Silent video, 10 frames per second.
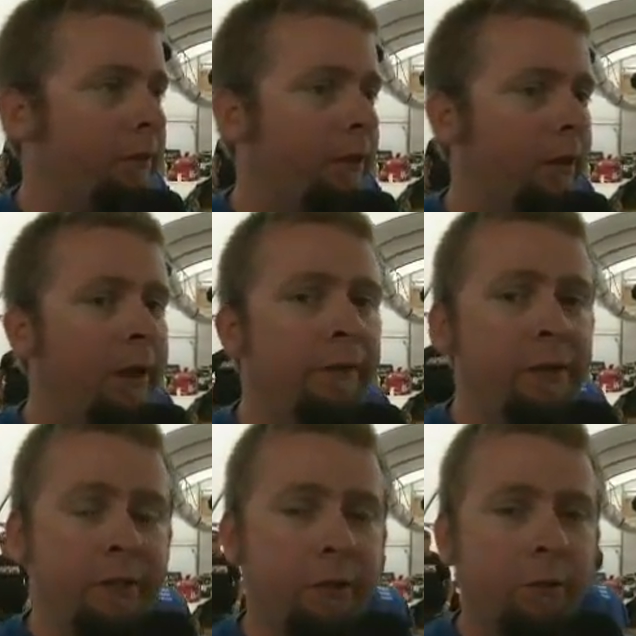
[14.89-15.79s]

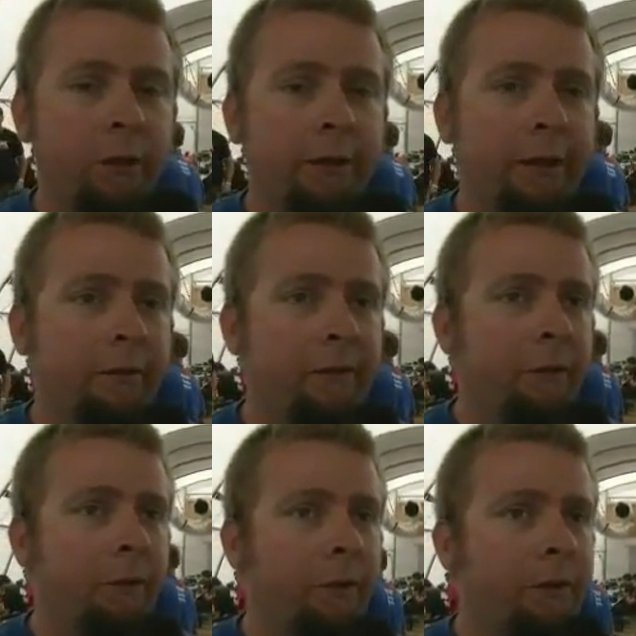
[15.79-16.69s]
Every single run, got a
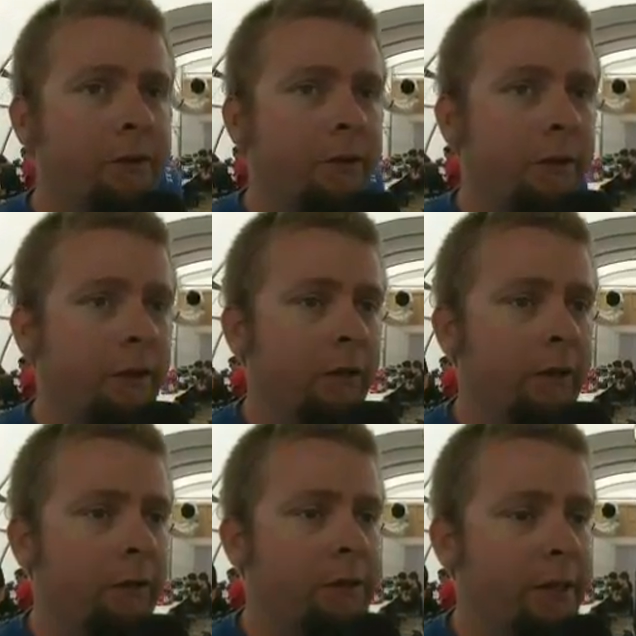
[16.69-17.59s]
few thirds, a
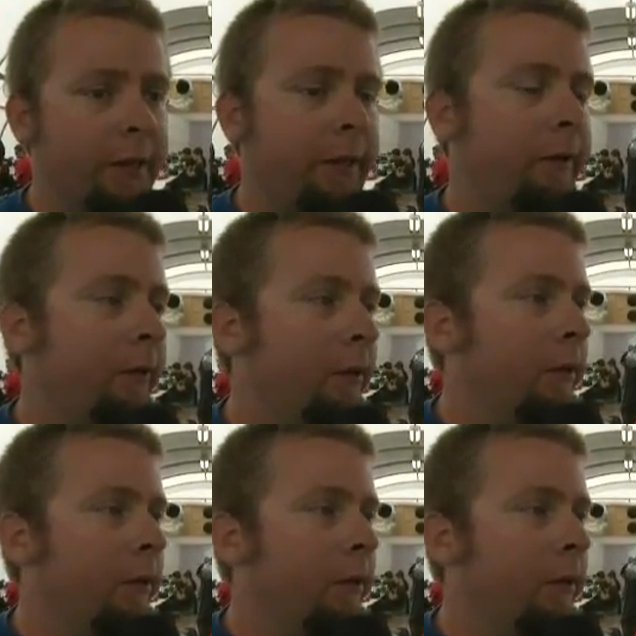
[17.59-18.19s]
second.